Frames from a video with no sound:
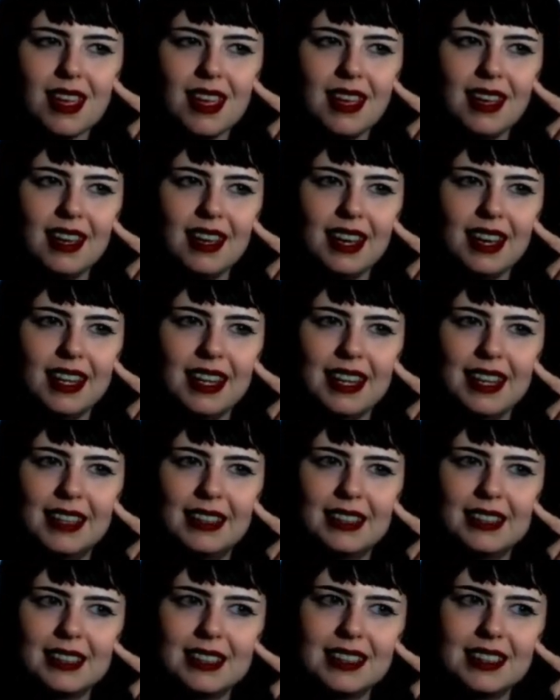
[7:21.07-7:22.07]

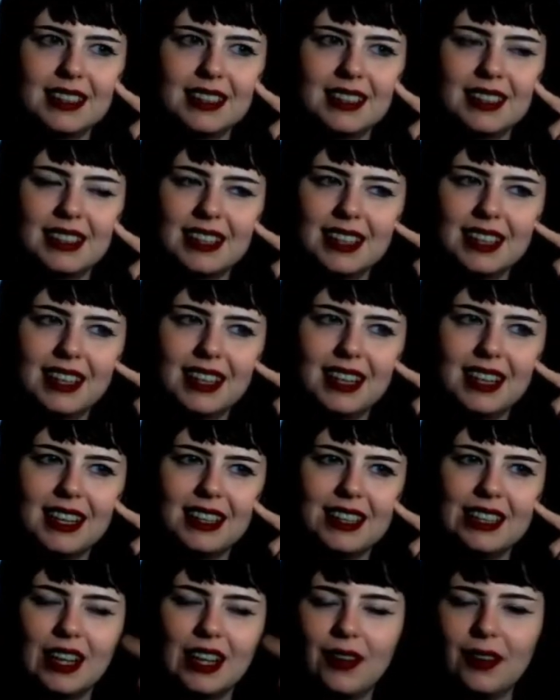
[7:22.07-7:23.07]
And
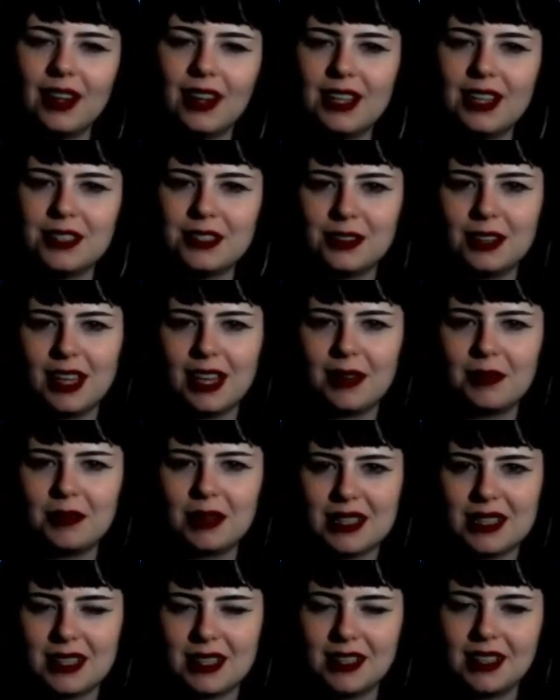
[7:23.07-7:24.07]
I do that in my
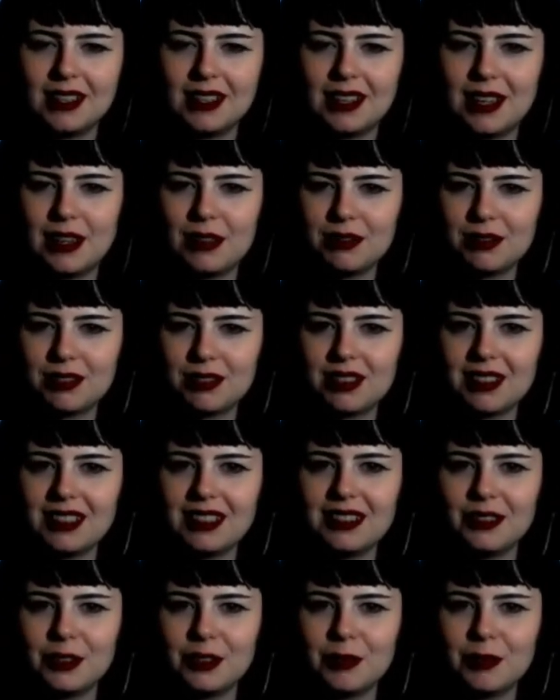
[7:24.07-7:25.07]
daily life
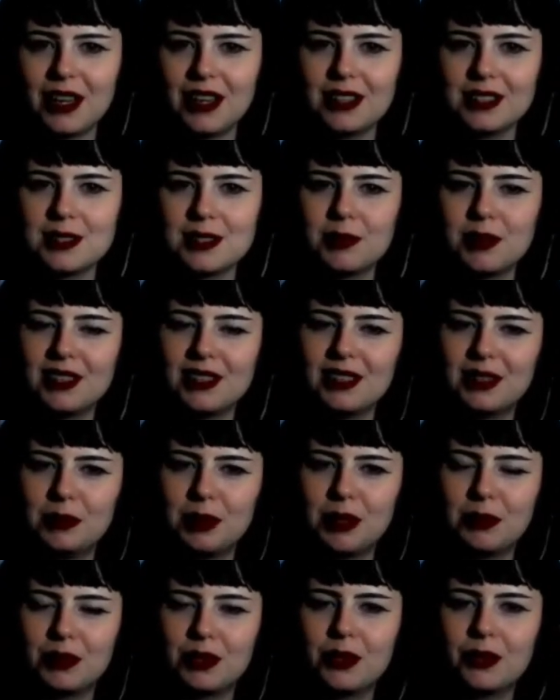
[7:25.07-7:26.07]
with my husband and
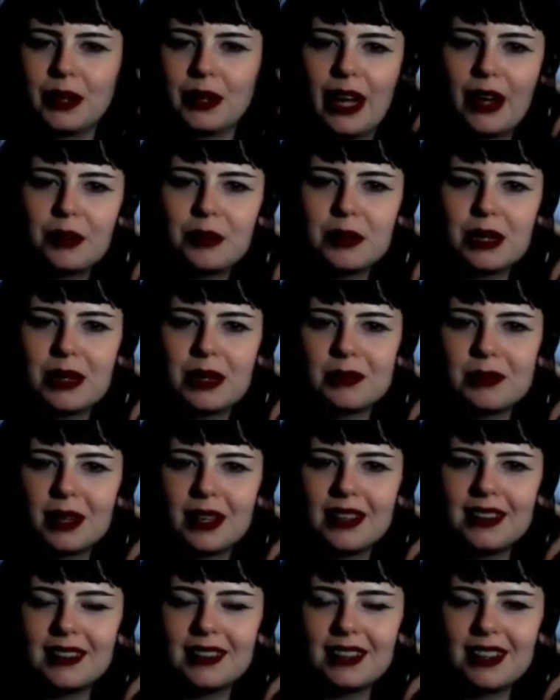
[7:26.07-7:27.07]
people around me, but
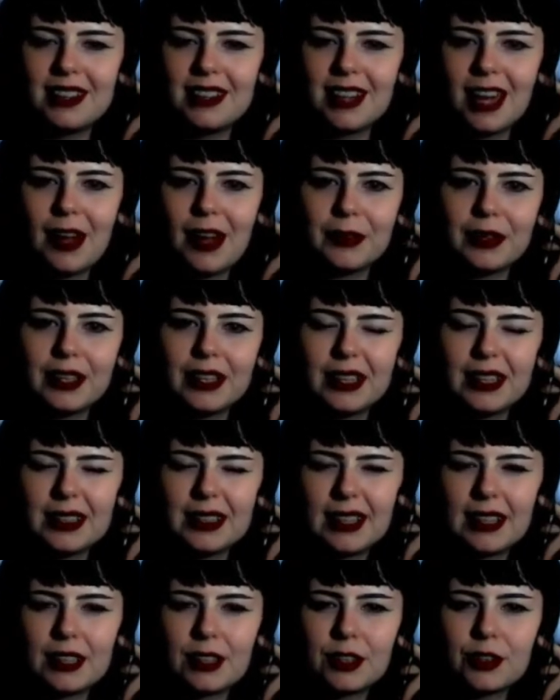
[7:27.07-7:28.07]
not really in
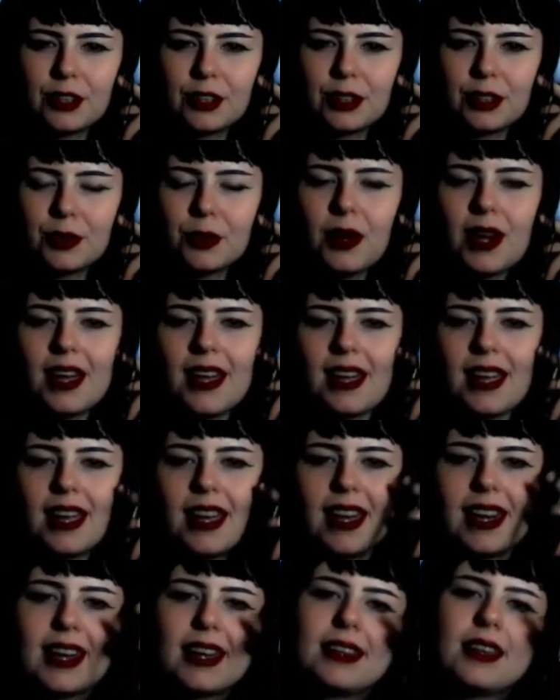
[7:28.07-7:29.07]
like a critical way.
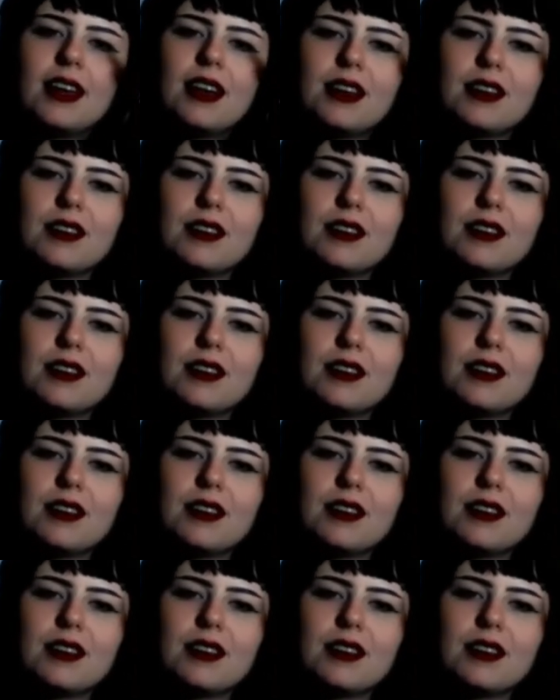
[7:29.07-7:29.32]
And I love